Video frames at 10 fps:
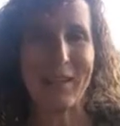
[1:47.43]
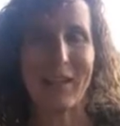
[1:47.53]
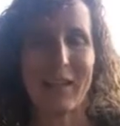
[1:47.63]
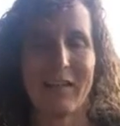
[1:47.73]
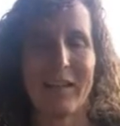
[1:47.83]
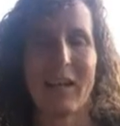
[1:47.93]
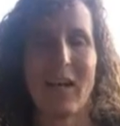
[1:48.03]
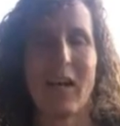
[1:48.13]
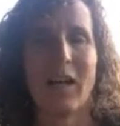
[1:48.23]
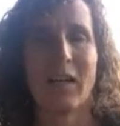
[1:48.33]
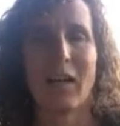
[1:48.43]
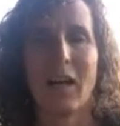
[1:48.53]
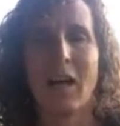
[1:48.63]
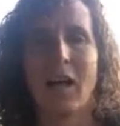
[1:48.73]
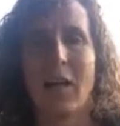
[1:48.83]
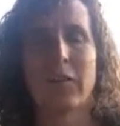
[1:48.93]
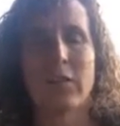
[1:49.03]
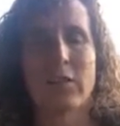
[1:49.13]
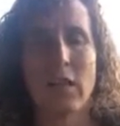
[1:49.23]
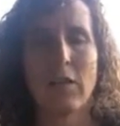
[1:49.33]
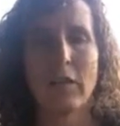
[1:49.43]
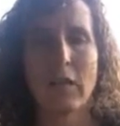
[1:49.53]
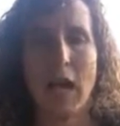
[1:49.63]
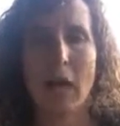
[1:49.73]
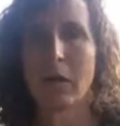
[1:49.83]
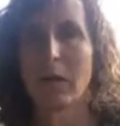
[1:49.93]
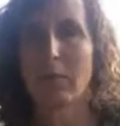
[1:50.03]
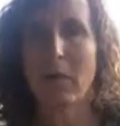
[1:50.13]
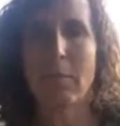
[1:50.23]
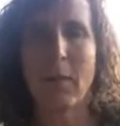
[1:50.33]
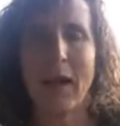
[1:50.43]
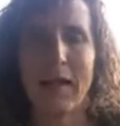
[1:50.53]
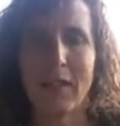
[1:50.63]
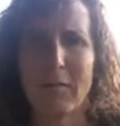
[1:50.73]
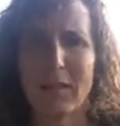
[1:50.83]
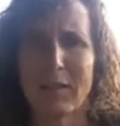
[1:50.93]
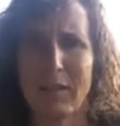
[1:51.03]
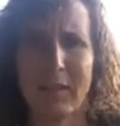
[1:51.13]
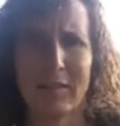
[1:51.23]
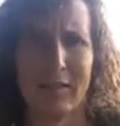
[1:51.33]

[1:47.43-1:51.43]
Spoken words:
work and I was like, oh, I would just love a shower. And my mind comes in as like, it's